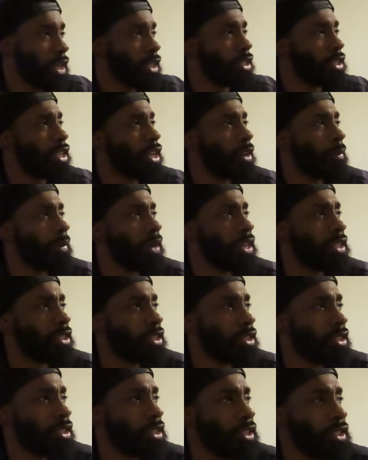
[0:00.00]
at y'all, man,
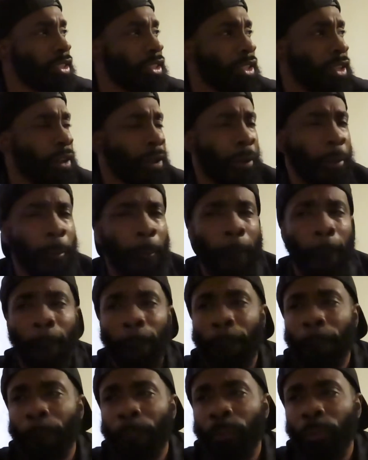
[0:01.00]
just to see.
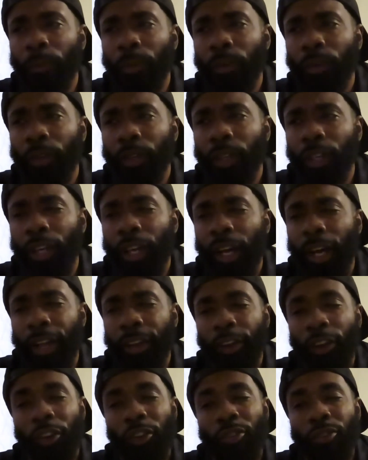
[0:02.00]
I
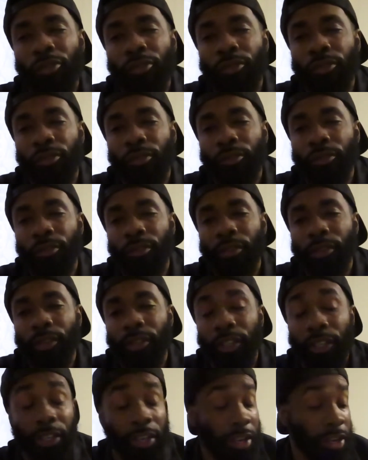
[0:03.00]
know
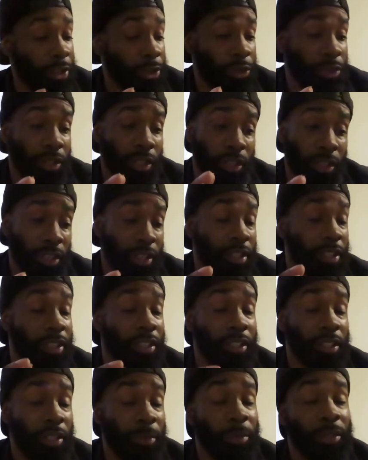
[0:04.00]
this.
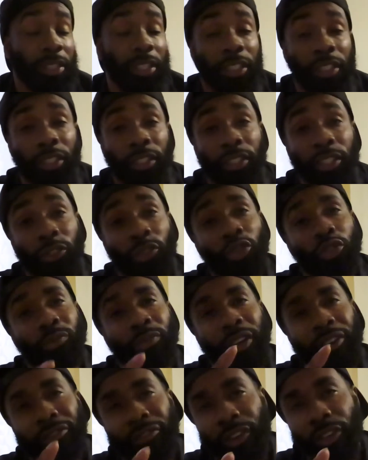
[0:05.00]
Let me say this. This was
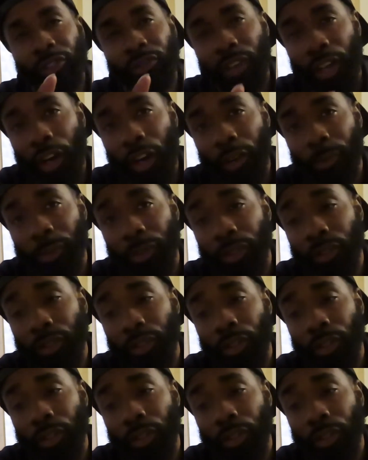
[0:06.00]
my first Vlogmas.